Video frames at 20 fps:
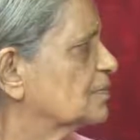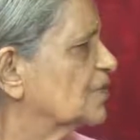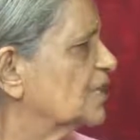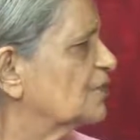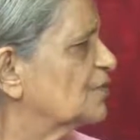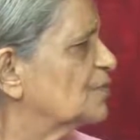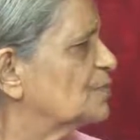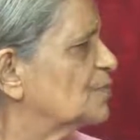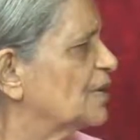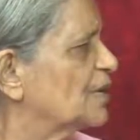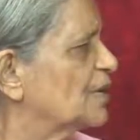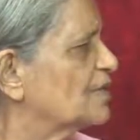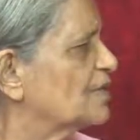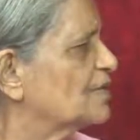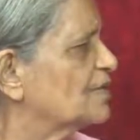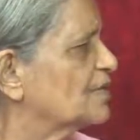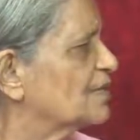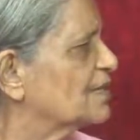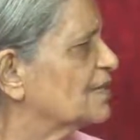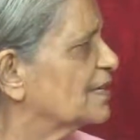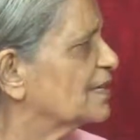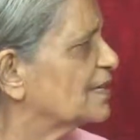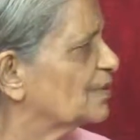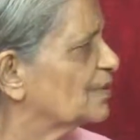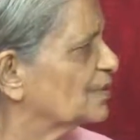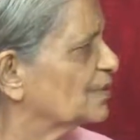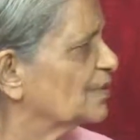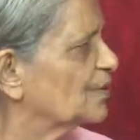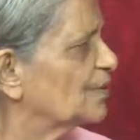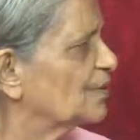Even bearing children
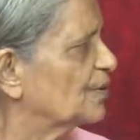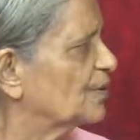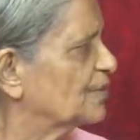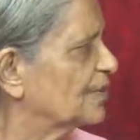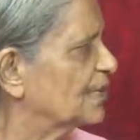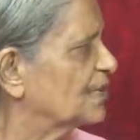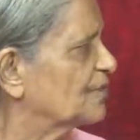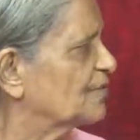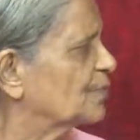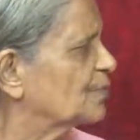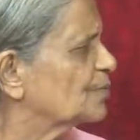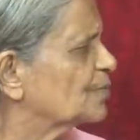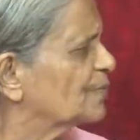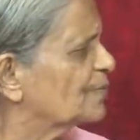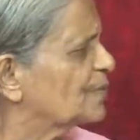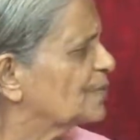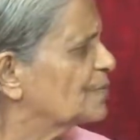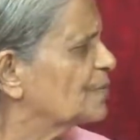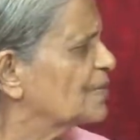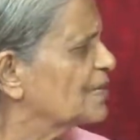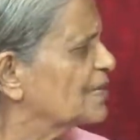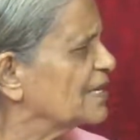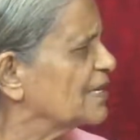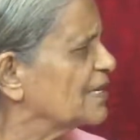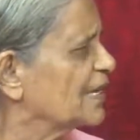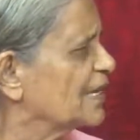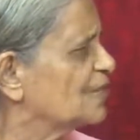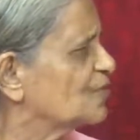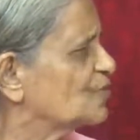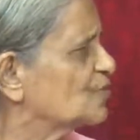and all that, from the very
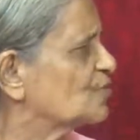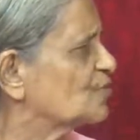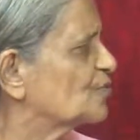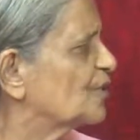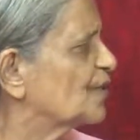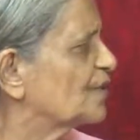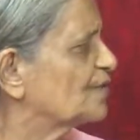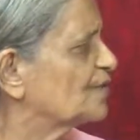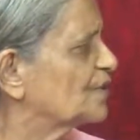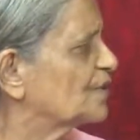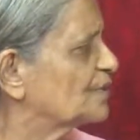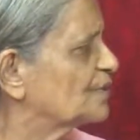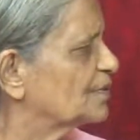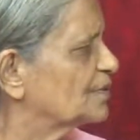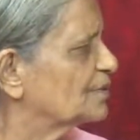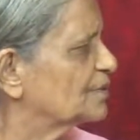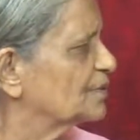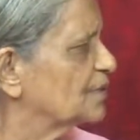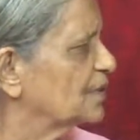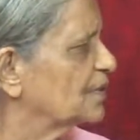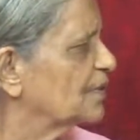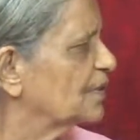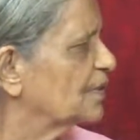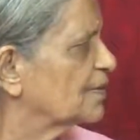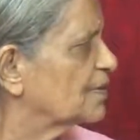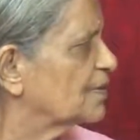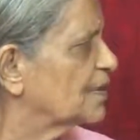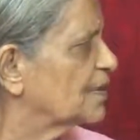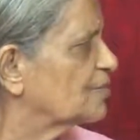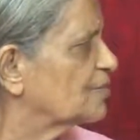beginning, I used to have that
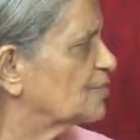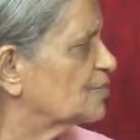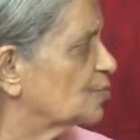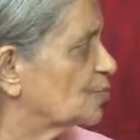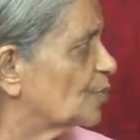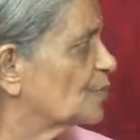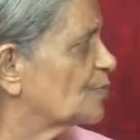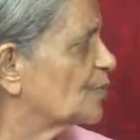same super